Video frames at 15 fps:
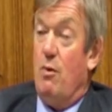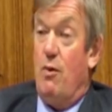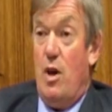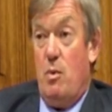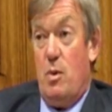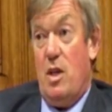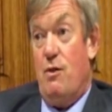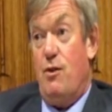
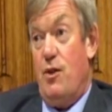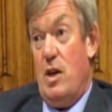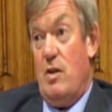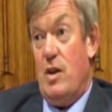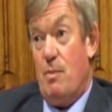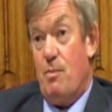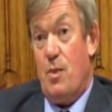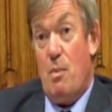vote with their
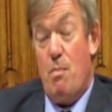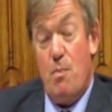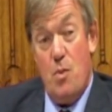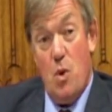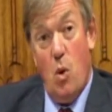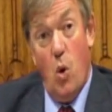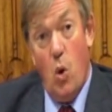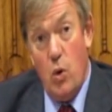
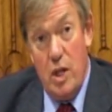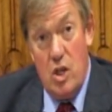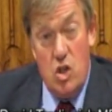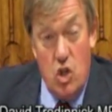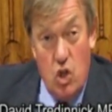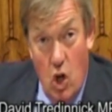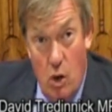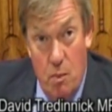feet. All
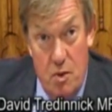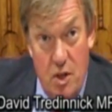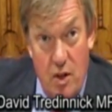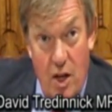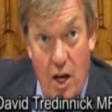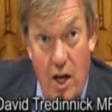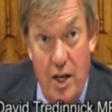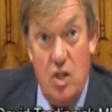these shops
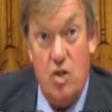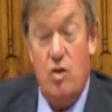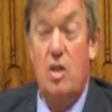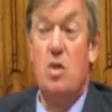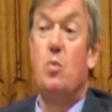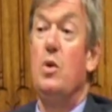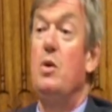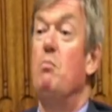in the high
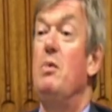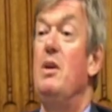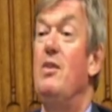streets wouldn't